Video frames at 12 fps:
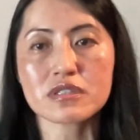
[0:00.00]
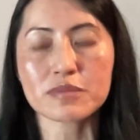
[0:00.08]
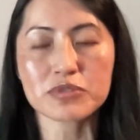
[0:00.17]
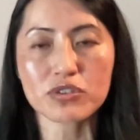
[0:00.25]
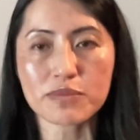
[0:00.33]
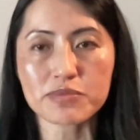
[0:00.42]

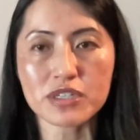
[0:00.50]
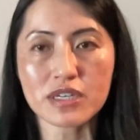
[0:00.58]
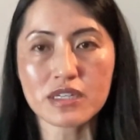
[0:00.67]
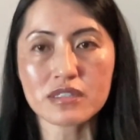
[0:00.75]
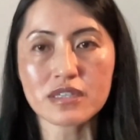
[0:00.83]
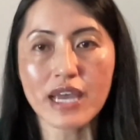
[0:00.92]

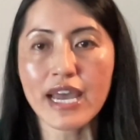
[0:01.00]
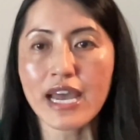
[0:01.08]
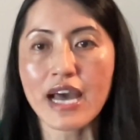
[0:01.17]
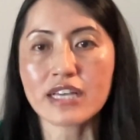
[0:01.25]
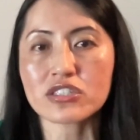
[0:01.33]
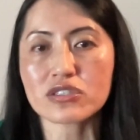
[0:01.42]
subscriptions,
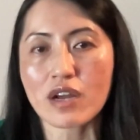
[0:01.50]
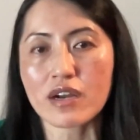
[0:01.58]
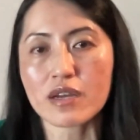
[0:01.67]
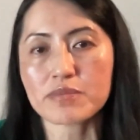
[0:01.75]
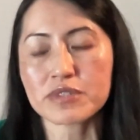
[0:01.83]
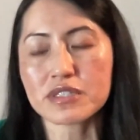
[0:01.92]
AI
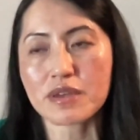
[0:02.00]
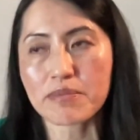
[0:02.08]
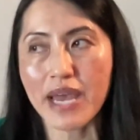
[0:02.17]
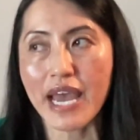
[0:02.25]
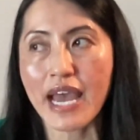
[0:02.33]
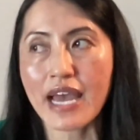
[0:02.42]
startups
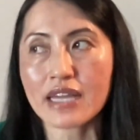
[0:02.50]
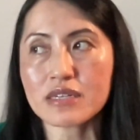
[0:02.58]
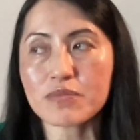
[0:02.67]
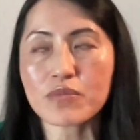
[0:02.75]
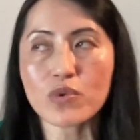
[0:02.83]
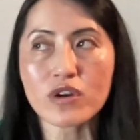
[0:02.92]

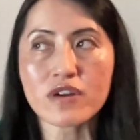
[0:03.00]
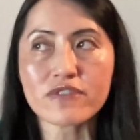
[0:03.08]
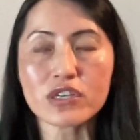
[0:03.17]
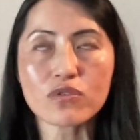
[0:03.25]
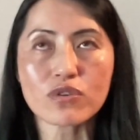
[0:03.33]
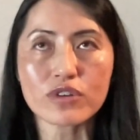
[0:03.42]
demand more of
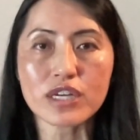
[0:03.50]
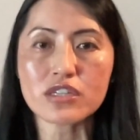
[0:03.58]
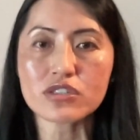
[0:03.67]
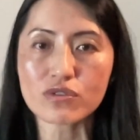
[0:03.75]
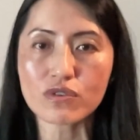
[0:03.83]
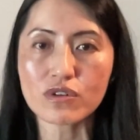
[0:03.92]
a
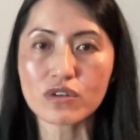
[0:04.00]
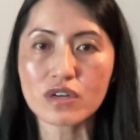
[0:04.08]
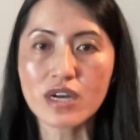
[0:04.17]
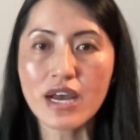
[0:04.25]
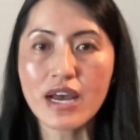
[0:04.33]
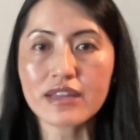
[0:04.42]
coding
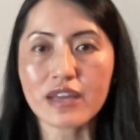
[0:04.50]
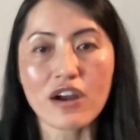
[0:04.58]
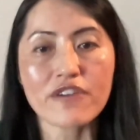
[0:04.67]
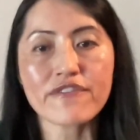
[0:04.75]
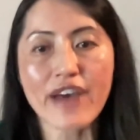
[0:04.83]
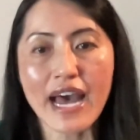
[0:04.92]
tool that
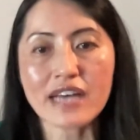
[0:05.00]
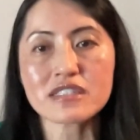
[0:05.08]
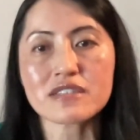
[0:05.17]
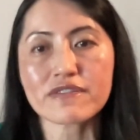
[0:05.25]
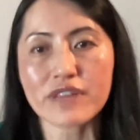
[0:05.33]
are fast,